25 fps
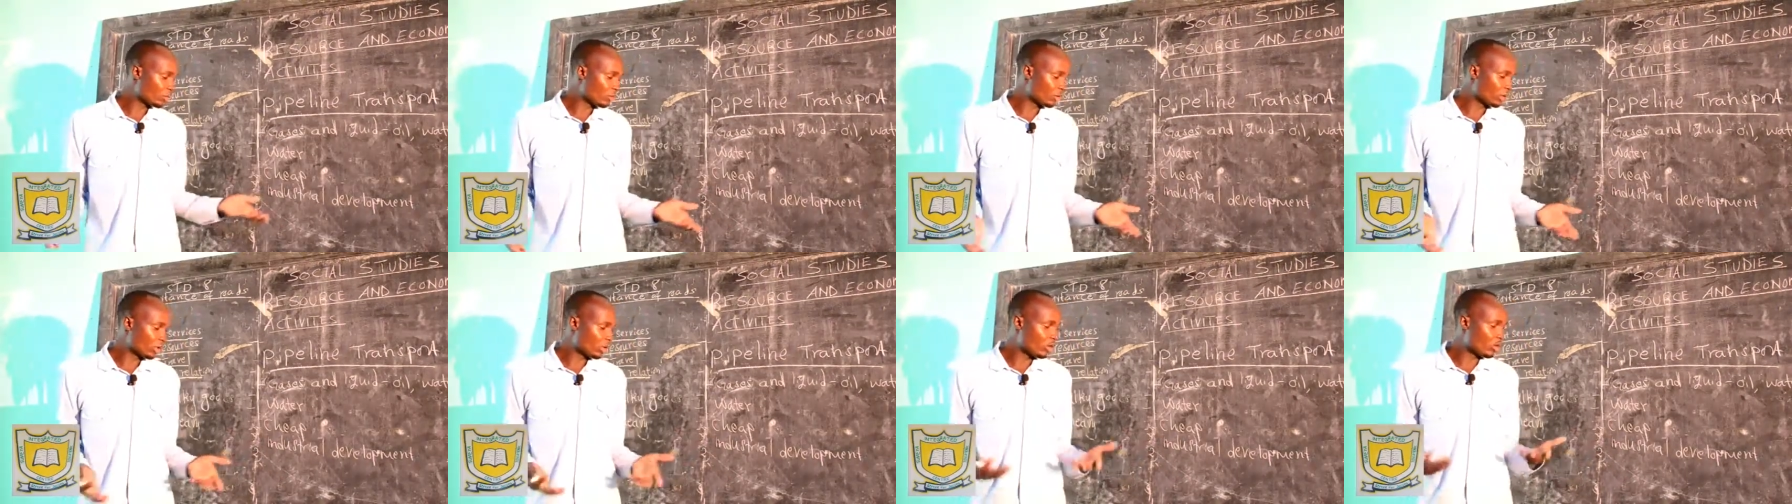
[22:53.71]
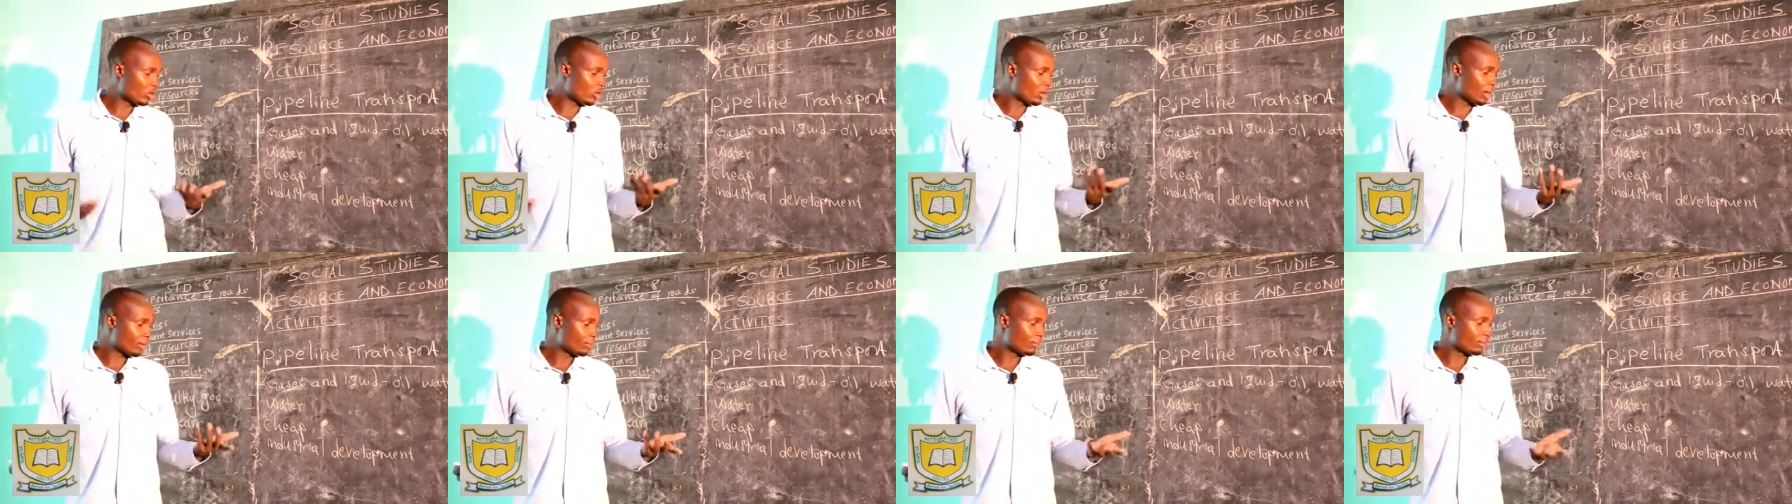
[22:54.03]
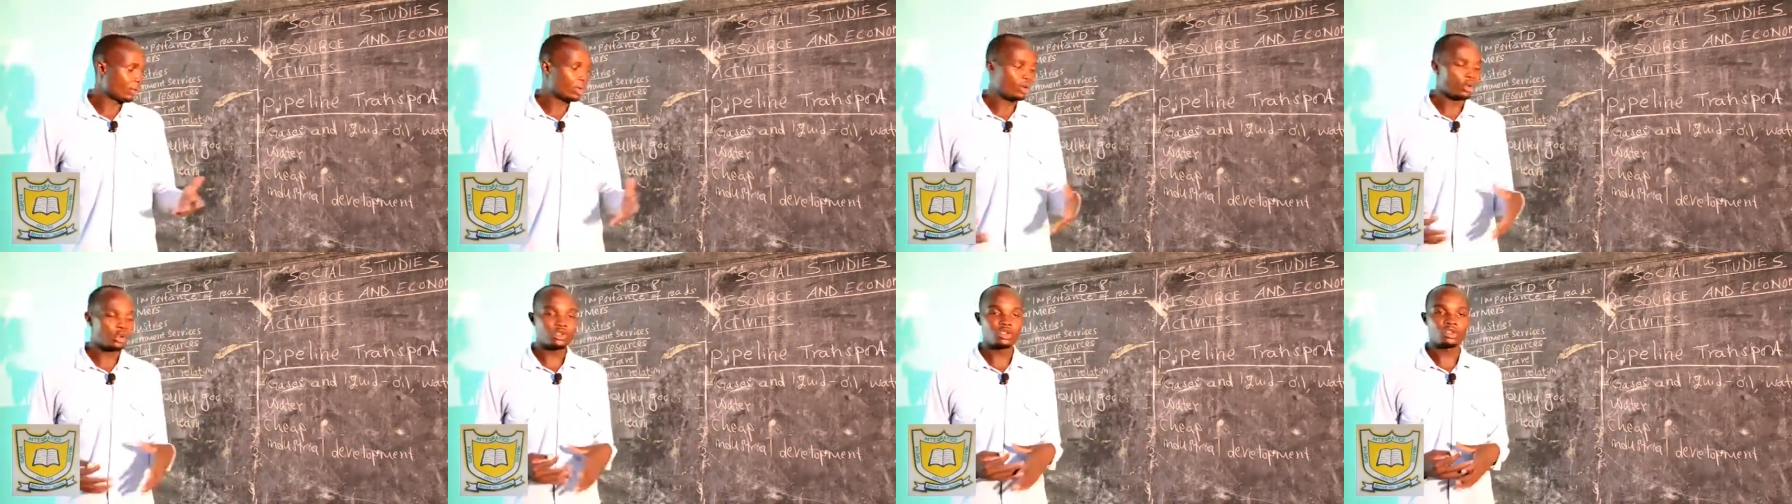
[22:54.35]
will go up
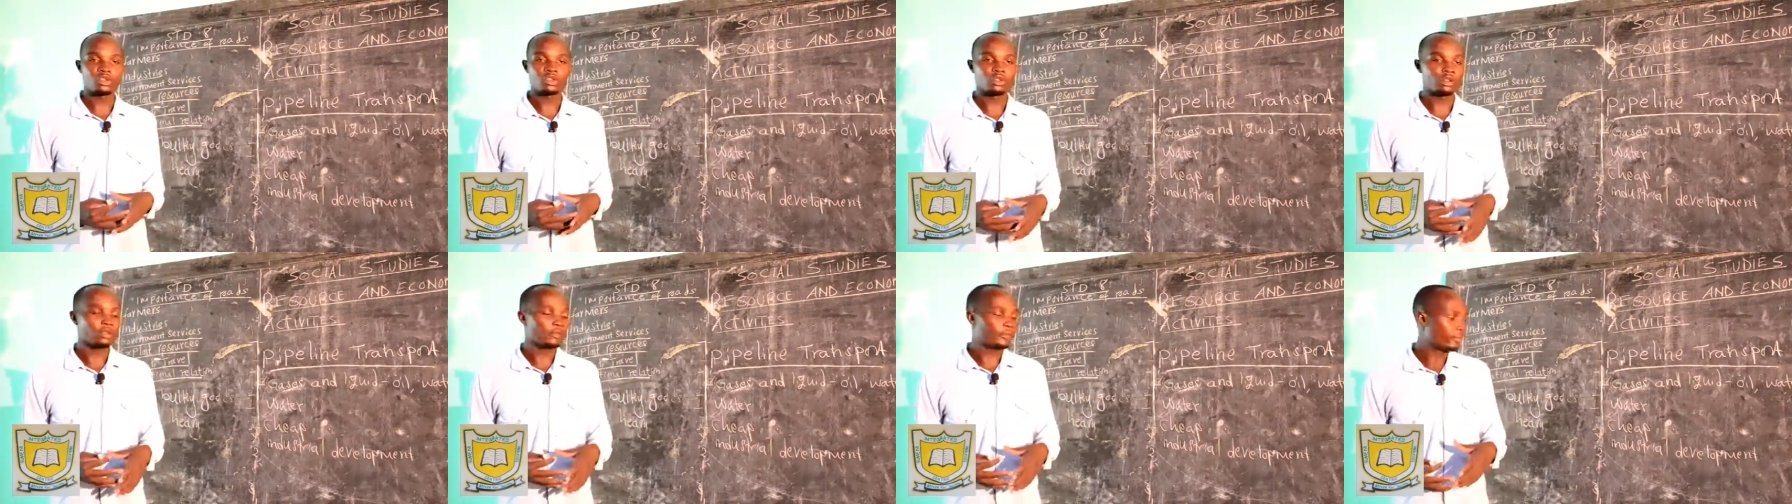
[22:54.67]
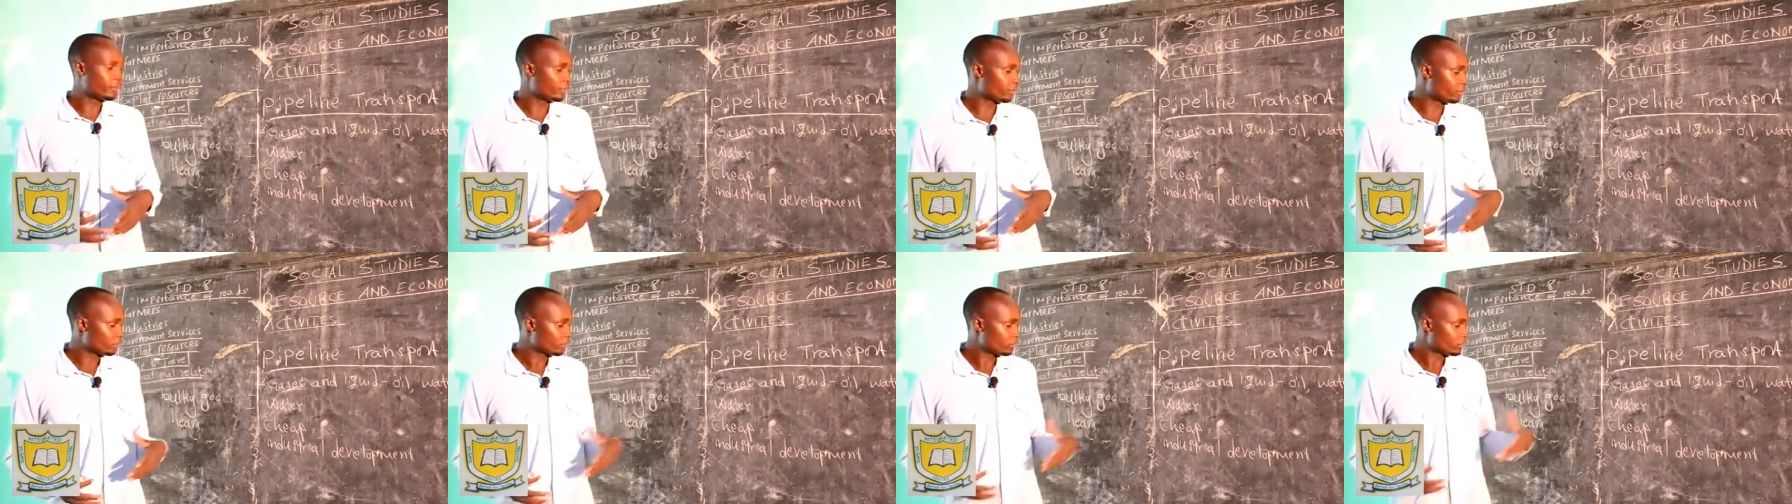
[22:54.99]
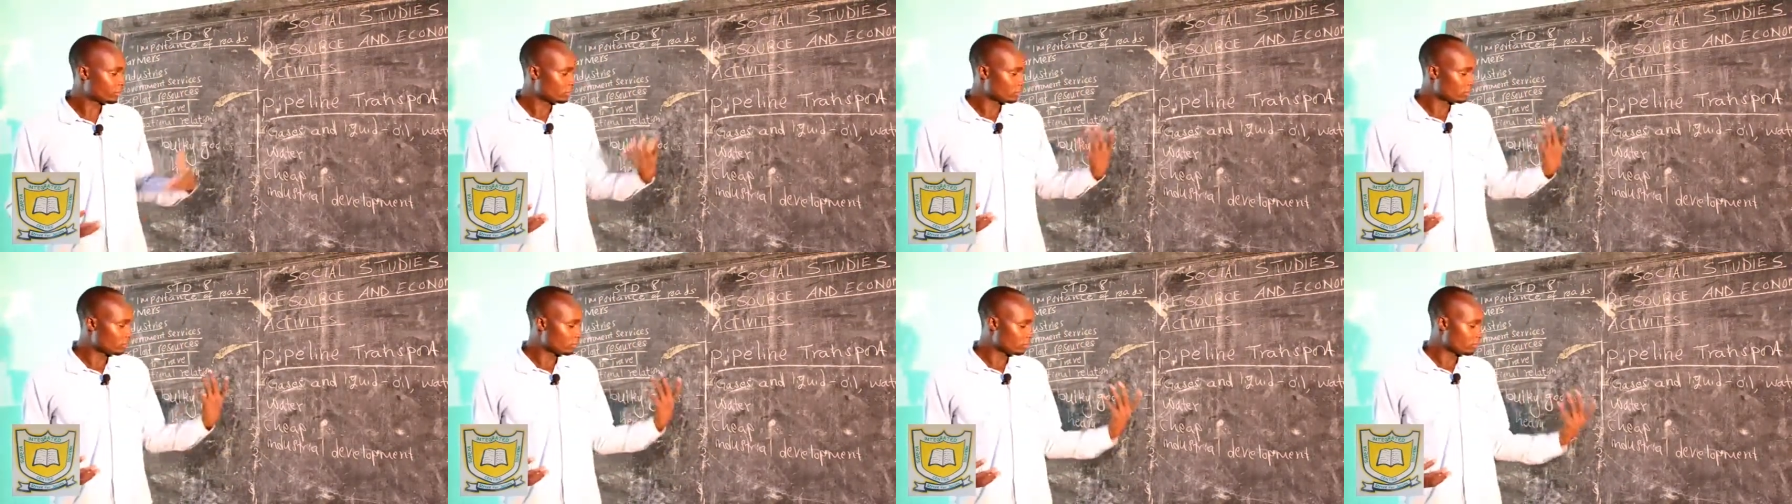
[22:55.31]
because of
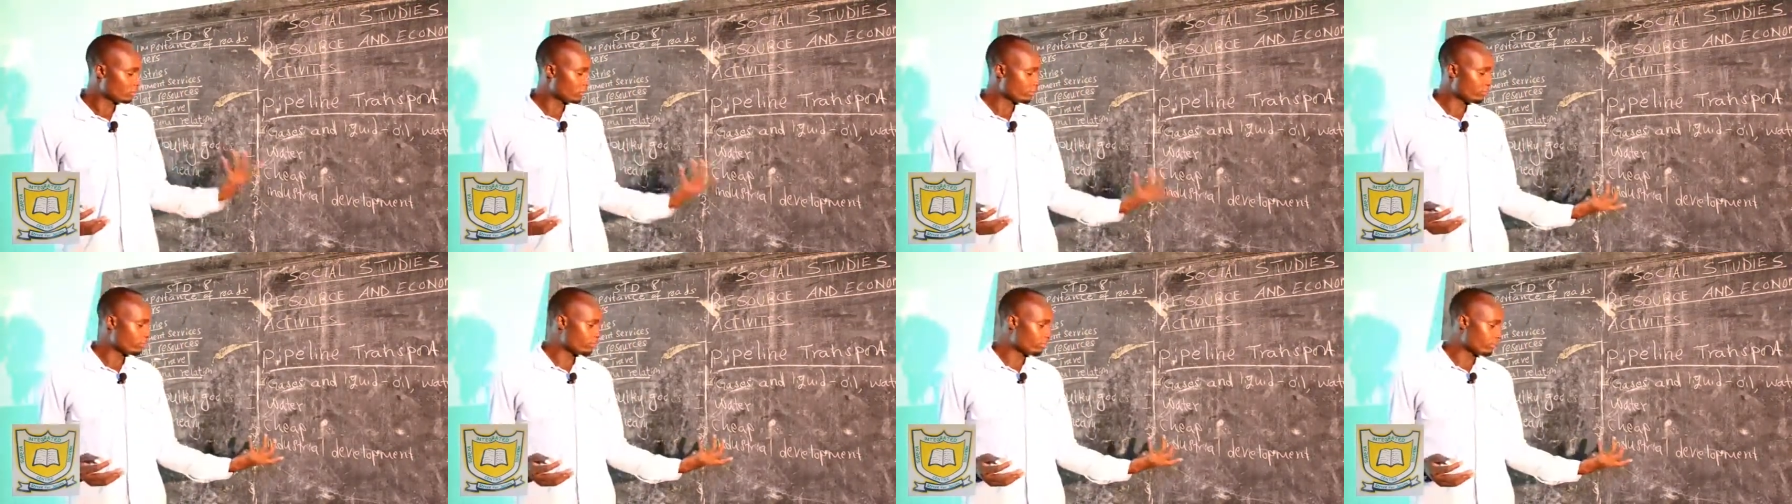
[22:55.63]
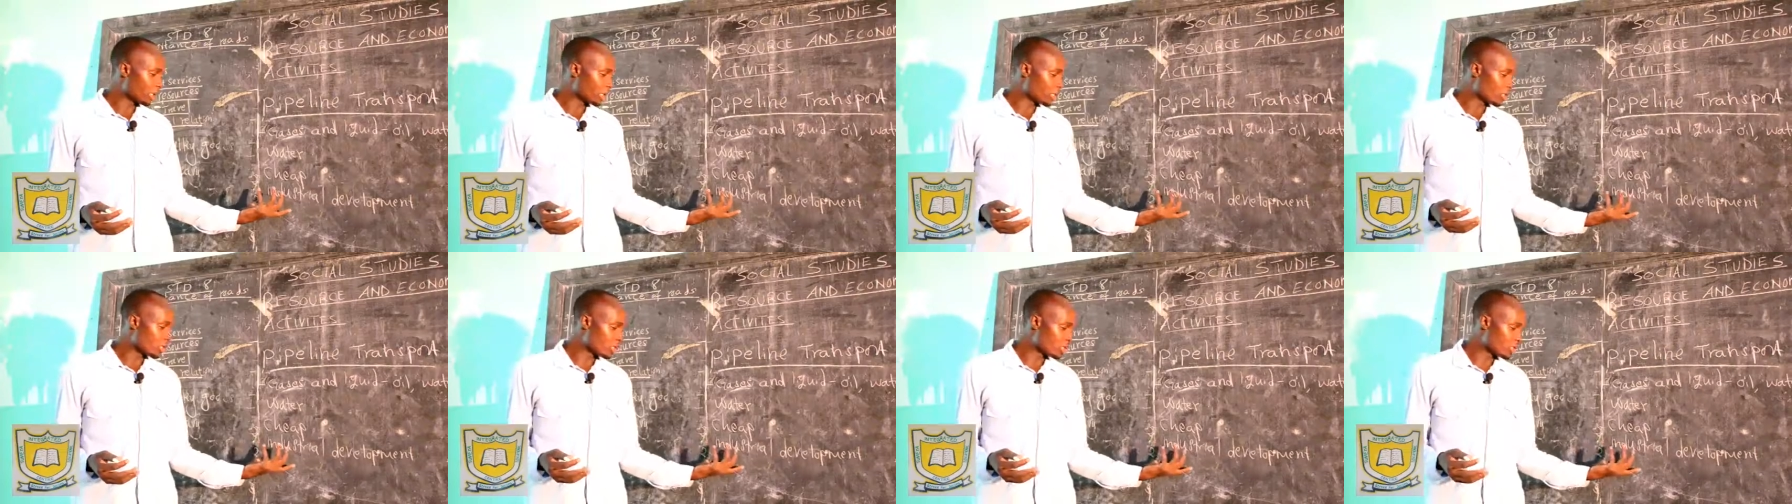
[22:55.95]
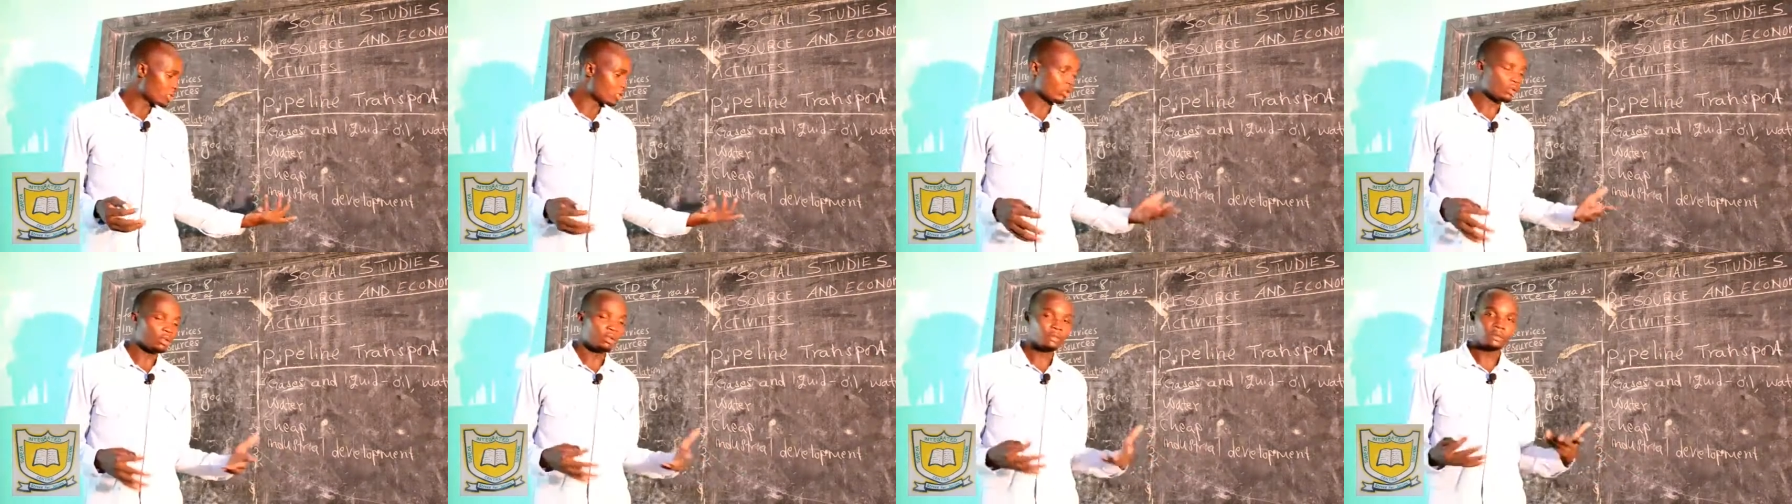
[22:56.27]

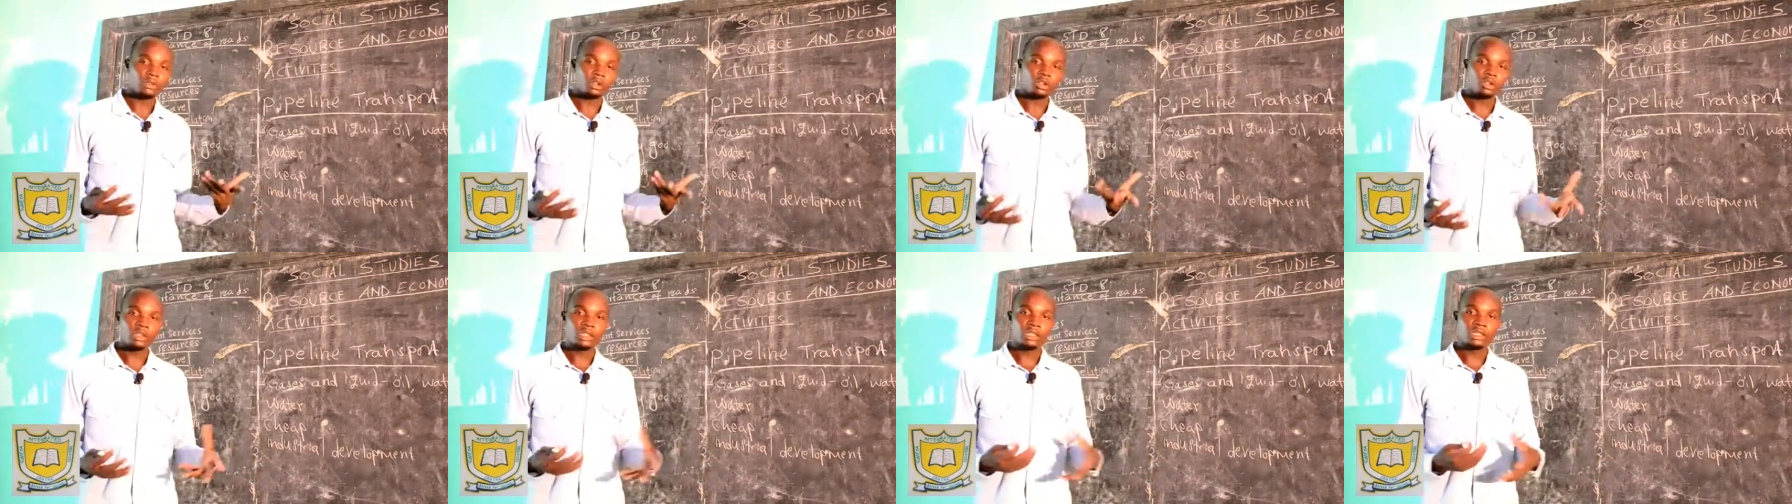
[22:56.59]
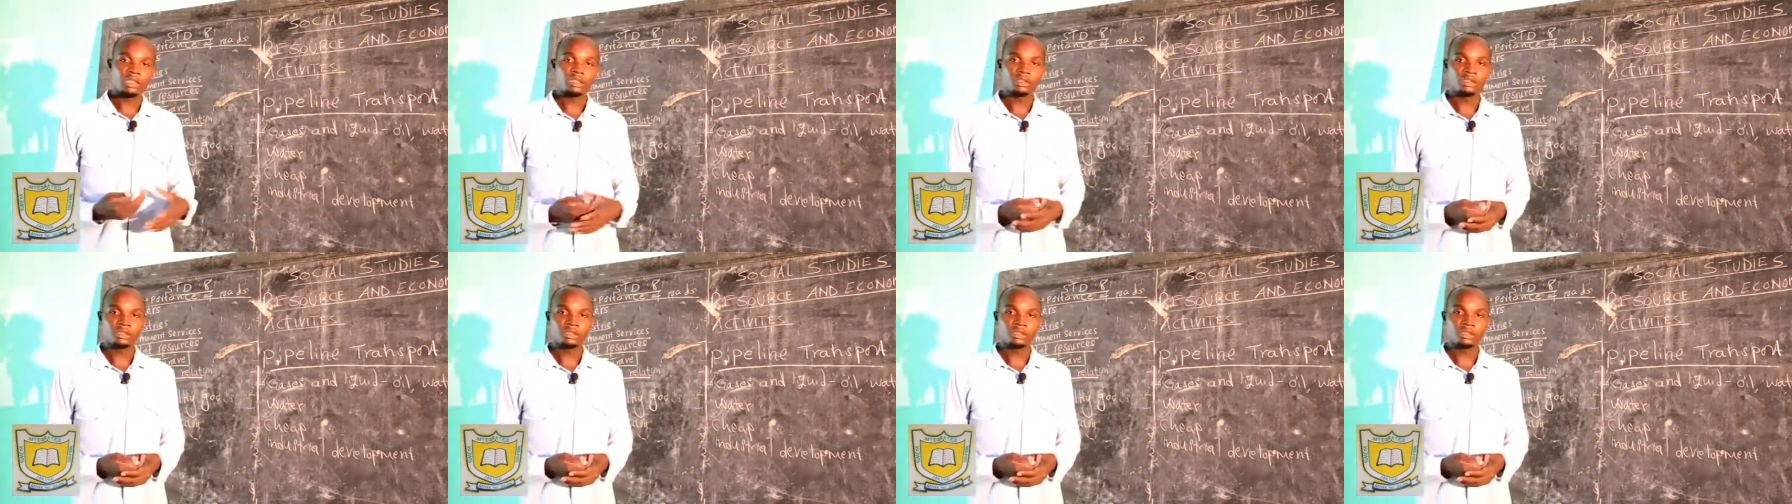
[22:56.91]
purchasing of oil.